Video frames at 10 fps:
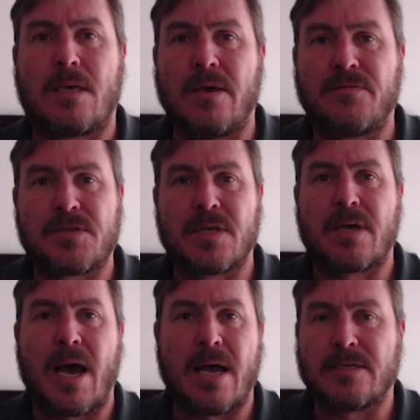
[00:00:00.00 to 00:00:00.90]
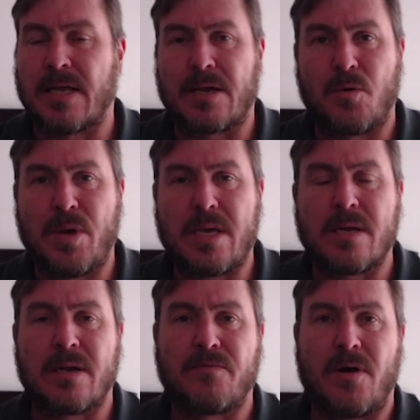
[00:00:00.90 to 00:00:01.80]
Gives the guys like a
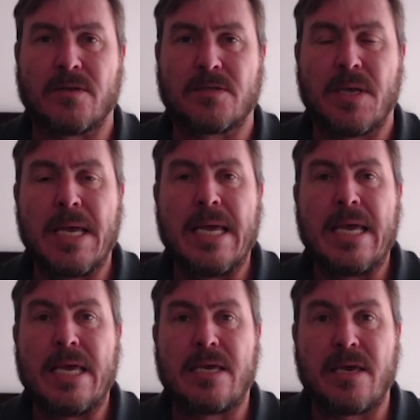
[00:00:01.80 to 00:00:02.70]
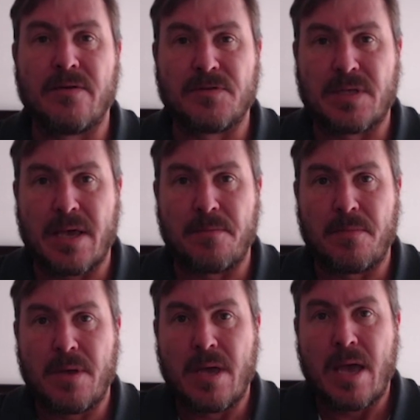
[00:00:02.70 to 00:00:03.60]
week in advance. He gives
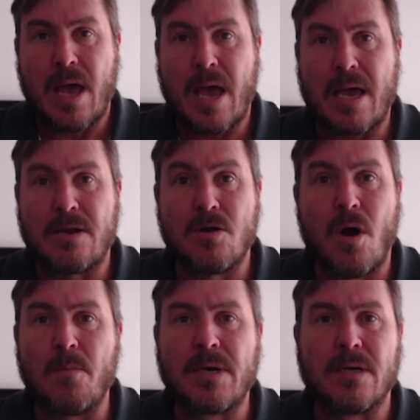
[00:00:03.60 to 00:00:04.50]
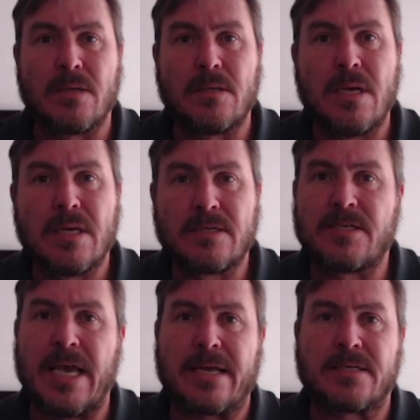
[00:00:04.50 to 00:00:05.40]
them a nominal
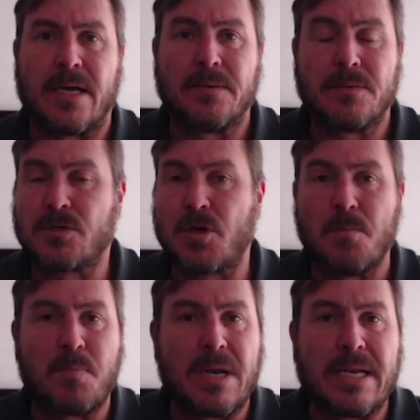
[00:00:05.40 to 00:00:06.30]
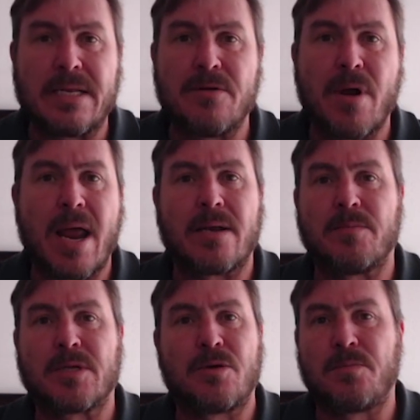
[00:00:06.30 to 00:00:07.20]
sector. It's completely
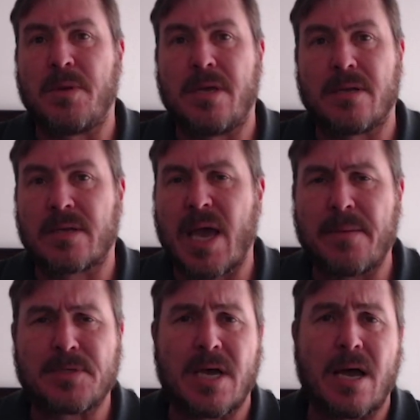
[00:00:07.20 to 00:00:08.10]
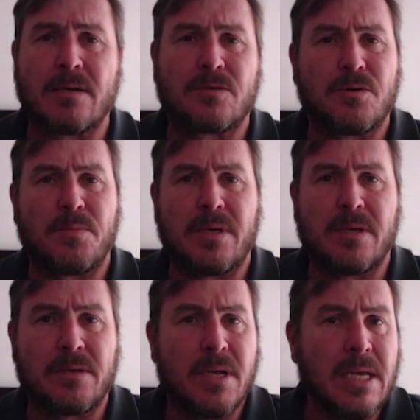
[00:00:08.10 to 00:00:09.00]
random. It could be in Cape Town. It could
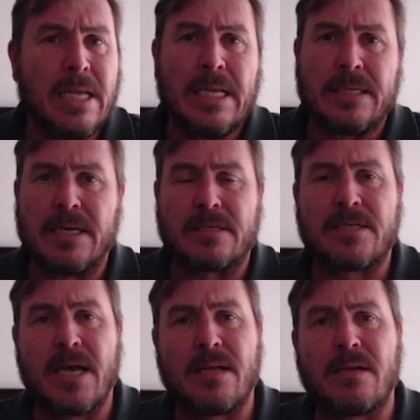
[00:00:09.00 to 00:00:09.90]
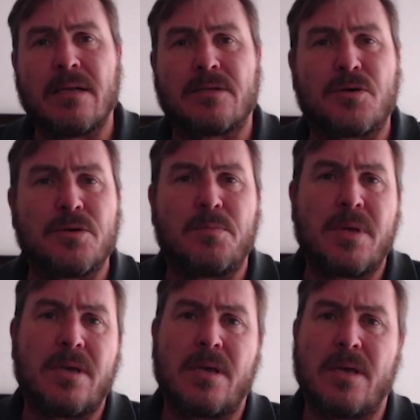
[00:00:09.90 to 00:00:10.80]
be in Natal. It could
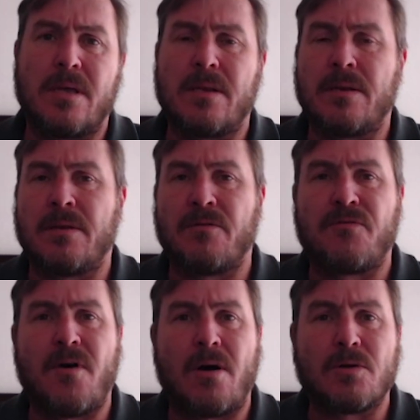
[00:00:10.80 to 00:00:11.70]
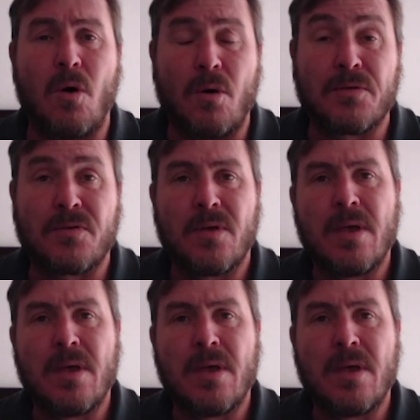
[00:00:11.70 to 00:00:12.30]
be in the far north.